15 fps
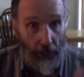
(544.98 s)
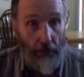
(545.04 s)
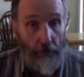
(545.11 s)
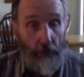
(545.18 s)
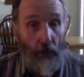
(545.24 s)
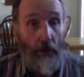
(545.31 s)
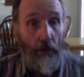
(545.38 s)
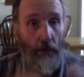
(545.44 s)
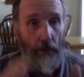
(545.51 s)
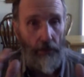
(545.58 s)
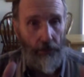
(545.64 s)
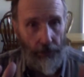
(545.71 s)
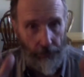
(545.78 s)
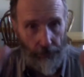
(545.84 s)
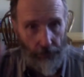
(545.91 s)
people.
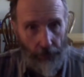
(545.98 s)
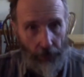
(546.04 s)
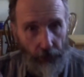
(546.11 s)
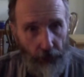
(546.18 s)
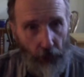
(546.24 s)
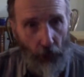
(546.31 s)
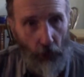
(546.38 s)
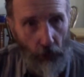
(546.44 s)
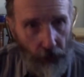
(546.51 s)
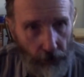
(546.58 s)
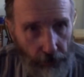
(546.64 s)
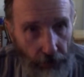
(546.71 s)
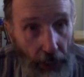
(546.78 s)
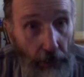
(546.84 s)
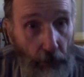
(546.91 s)
The chosen
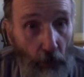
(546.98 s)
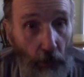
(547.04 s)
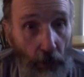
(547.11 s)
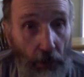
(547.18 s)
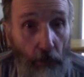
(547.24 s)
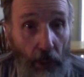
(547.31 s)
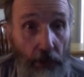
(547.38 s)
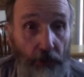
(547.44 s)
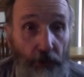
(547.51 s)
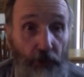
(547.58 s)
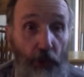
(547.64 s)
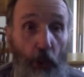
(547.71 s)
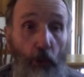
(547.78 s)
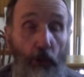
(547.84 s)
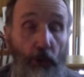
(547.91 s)
people were the ones
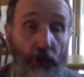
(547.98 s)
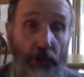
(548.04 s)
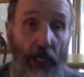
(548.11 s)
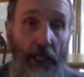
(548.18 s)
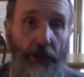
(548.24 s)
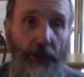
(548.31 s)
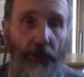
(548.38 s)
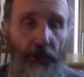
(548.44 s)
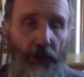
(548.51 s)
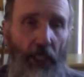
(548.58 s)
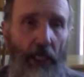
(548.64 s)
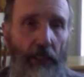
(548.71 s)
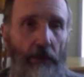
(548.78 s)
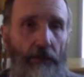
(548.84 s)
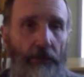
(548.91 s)
chosen not to
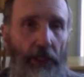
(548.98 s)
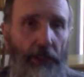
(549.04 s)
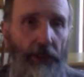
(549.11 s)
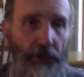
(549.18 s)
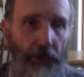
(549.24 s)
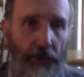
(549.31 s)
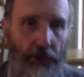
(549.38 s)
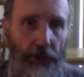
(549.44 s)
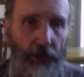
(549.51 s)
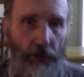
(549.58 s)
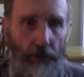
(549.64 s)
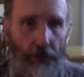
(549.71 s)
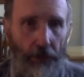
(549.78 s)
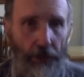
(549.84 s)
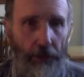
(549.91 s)
sacrifice their
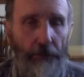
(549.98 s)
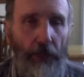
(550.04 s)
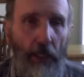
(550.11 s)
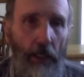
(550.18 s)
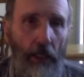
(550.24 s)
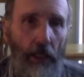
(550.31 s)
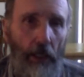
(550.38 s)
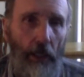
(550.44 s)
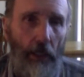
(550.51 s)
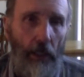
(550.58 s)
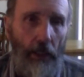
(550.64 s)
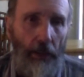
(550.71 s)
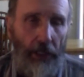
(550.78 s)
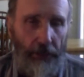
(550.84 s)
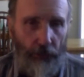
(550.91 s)
children.
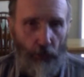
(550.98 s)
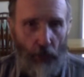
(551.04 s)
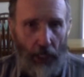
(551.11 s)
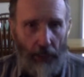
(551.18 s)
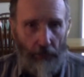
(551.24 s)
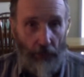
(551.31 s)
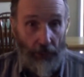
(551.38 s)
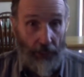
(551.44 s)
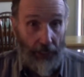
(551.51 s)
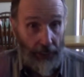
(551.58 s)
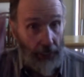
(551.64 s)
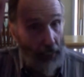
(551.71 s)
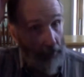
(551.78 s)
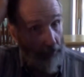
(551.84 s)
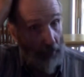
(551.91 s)
That's why when they
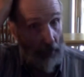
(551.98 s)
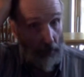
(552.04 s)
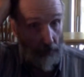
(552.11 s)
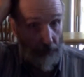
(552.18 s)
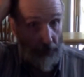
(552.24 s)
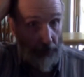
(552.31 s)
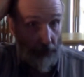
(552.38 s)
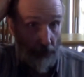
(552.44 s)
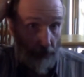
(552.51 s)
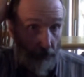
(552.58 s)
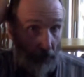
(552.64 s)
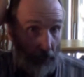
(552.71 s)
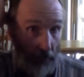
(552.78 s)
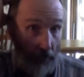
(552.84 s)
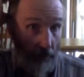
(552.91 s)
came out of Egypt,
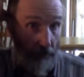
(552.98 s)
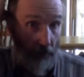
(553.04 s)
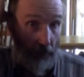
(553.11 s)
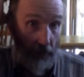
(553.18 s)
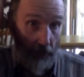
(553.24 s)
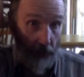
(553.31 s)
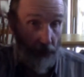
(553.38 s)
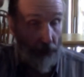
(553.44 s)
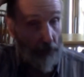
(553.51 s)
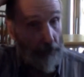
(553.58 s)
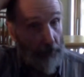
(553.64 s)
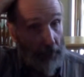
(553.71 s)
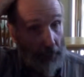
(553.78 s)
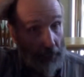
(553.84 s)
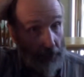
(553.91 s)
they even
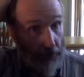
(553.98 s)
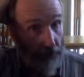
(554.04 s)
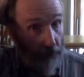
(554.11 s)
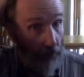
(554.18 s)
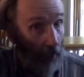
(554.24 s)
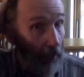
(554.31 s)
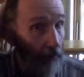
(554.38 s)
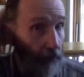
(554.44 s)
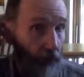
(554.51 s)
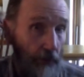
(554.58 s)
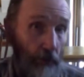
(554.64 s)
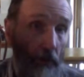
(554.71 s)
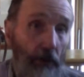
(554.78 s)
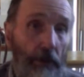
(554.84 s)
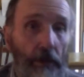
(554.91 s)
exterminated tribes that
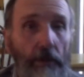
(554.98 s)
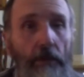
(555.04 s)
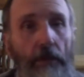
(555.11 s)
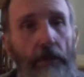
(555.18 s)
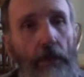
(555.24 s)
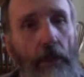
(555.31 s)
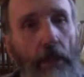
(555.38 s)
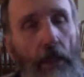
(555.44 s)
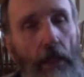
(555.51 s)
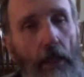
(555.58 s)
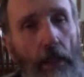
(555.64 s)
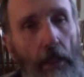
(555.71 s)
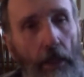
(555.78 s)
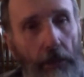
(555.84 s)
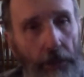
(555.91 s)
were
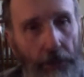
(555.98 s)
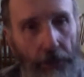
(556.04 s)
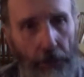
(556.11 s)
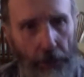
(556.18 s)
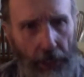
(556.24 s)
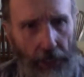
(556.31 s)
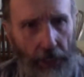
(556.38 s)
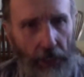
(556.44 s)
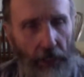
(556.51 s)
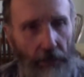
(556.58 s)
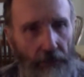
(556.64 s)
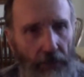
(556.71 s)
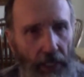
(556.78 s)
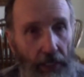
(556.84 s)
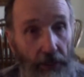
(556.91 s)
doing
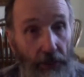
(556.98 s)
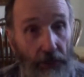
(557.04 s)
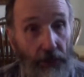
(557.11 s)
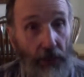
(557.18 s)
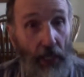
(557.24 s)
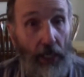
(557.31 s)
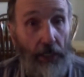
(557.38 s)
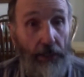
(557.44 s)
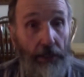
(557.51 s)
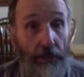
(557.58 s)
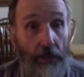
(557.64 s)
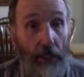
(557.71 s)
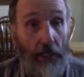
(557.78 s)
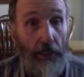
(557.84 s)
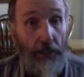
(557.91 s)
infanticide
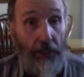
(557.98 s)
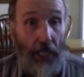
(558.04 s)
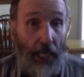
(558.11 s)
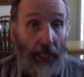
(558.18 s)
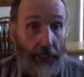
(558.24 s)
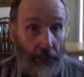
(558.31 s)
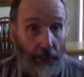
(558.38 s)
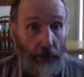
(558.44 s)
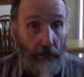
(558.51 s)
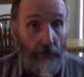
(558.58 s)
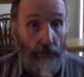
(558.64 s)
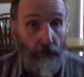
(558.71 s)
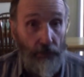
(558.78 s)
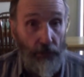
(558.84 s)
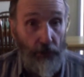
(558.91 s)
and attacking
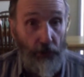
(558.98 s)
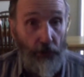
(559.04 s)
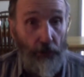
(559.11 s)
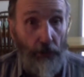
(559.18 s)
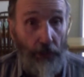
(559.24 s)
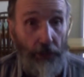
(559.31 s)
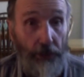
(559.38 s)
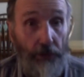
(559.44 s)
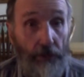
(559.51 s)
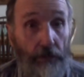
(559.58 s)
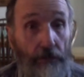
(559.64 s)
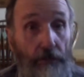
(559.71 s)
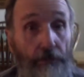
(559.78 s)
the Jewish.